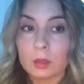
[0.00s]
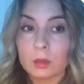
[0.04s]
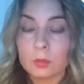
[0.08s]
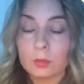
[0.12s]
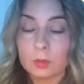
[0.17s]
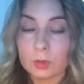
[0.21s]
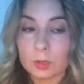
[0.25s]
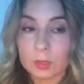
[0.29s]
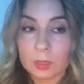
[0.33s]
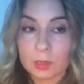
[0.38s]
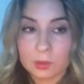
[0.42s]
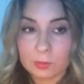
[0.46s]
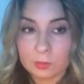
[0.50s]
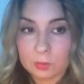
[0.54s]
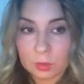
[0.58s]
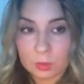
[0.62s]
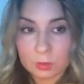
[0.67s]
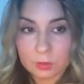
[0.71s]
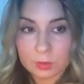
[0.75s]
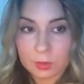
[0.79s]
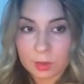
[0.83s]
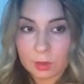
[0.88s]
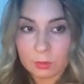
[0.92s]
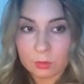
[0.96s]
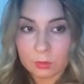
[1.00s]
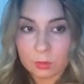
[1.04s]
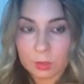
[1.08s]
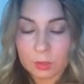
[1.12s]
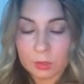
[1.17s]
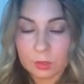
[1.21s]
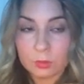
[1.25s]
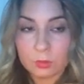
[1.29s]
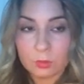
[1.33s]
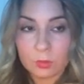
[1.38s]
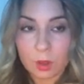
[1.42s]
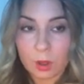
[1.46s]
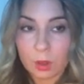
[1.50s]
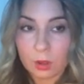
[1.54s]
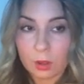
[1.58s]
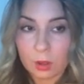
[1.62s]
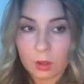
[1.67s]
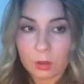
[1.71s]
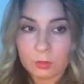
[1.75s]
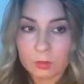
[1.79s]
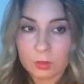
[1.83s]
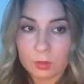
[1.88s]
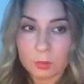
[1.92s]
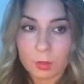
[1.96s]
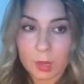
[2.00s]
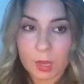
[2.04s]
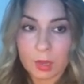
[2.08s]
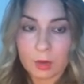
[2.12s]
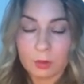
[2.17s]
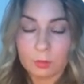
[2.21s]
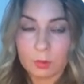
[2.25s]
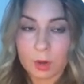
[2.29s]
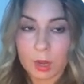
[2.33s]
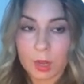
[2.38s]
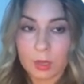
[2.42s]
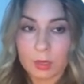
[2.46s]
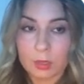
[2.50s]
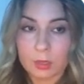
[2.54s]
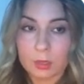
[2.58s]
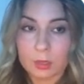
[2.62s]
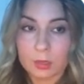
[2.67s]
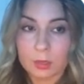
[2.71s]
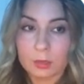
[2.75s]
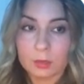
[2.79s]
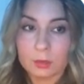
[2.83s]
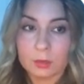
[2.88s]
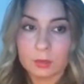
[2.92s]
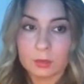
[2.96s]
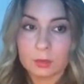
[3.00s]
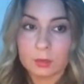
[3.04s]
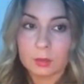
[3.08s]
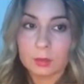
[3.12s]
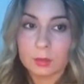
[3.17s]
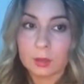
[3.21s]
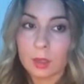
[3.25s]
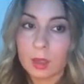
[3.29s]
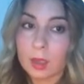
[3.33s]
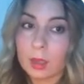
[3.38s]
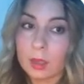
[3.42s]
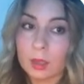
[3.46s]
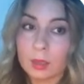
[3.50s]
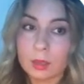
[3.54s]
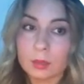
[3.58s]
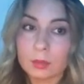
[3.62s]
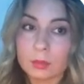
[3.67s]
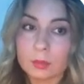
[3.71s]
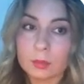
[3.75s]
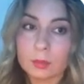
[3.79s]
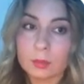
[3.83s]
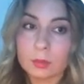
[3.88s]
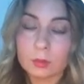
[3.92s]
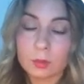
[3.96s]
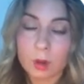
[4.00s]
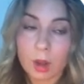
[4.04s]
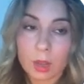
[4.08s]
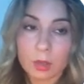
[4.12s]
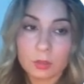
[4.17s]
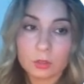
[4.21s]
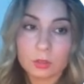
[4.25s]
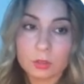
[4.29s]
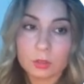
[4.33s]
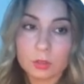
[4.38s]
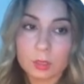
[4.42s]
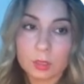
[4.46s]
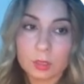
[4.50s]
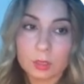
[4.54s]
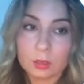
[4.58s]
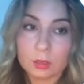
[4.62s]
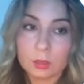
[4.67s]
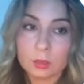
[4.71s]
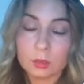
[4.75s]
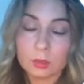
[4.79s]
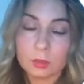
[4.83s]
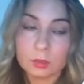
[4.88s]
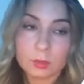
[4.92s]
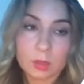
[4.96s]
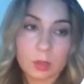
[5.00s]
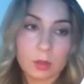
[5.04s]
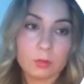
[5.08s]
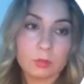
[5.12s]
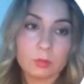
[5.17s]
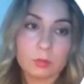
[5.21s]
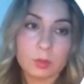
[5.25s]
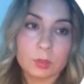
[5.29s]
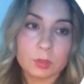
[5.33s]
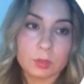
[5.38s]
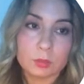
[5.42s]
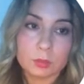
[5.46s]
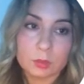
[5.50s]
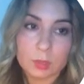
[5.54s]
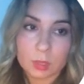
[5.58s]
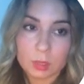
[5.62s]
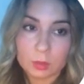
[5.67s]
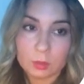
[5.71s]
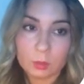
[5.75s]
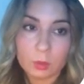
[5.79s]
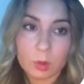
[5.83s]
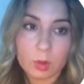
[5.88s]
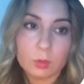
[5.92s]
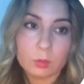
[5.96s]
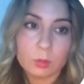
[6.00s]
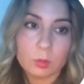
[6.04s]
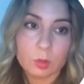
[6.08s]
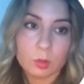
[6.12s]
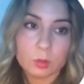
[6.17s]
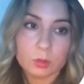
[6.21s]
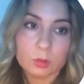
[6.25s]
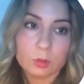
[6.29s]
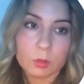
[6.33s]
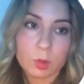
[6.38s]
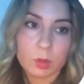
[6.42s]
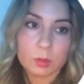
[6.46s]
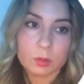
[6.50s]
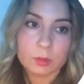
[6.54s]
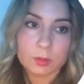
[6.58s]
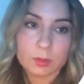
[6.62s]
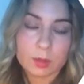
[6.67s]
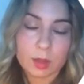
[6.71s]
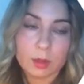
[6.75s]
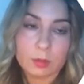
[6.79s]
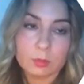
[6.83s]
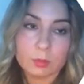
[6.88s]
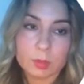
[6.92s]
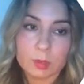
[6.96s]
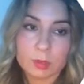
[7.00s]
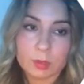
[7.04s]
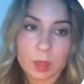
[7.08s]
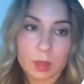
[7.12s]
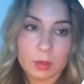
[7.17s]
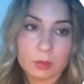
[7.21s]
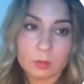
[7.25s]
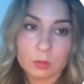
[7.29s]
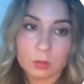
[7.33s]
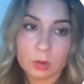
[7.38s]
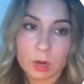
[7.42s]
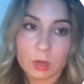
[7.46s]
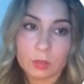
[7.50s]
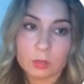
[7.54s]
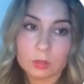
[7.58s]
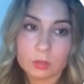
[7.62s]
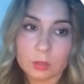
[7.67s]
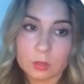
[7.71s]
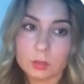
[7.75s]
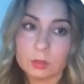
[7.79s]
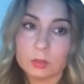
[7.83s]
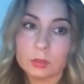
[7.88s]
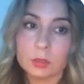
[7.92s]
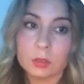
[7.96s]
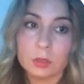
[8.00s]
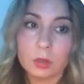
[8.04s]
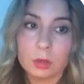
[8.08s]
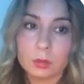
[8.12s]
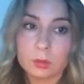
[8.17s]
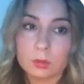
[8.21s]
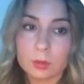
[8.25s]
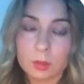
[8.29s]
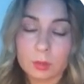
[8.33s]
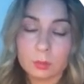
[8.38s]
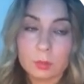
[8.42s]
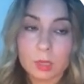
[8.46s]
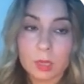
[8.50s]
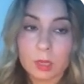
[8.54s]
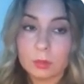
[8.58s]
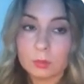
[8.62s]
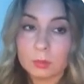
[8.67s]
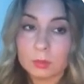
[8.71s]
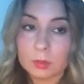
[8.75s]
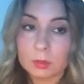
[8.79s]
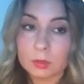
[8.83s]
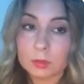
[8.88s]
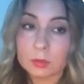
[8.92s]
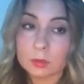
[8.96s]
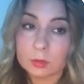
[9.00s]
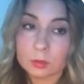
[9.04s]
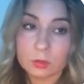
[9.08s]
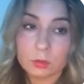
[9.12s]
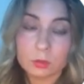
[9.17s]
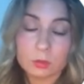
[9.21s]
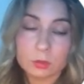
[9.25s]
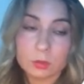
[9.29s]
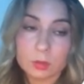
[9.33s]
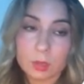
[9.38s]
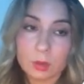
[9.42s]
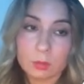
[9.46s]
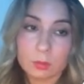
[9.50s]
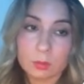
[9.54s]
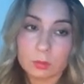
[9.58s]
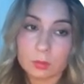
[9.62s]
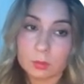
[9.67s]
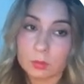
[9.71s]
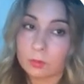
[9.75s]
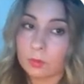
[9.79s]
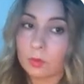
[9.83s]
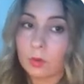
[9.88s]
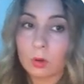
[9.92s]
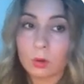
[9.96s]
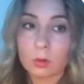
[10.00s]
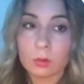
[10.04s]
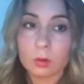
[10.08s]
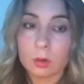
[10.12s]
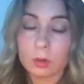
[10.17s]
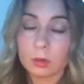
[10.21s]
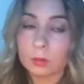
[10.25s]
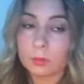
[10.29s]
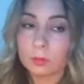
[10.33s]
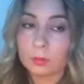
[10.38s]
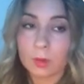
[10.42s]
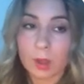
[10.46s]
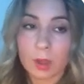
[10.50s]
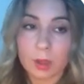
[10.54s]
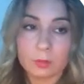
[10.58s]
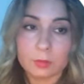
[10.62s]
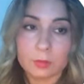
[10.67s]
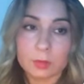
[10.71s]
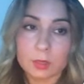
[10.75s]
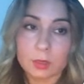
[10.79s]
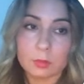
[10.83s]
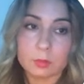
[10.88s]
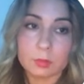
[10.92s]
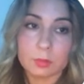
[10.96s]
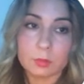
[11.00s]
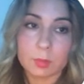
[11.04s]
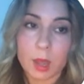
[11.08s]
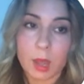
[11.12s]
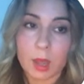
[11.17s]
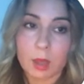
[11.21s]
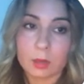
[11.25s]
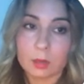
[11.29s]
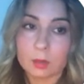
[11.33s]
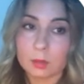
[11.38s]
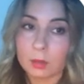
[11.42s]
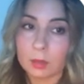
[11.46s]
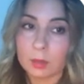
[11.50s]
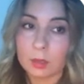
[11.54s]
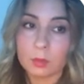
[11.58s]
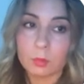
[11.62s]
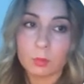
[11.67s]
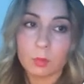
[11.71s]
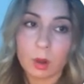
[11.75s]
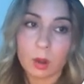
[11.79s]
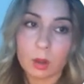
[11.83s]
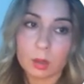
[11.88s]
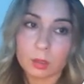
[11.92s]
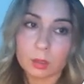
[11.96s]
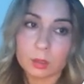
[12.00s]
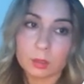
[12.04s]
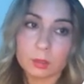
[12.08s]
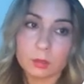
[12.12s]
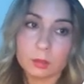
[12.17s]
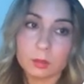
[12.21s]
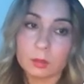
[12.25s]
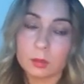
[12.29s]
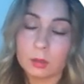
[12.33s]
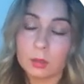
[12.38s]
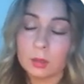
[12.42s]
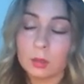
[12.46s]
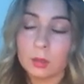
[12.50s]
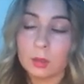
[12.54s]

forgive yourself when you fall off the bandwagon, and congratulate yourself when you take one more small step in that direction. You know, sometimes it's two steps forward, five steps back, like walking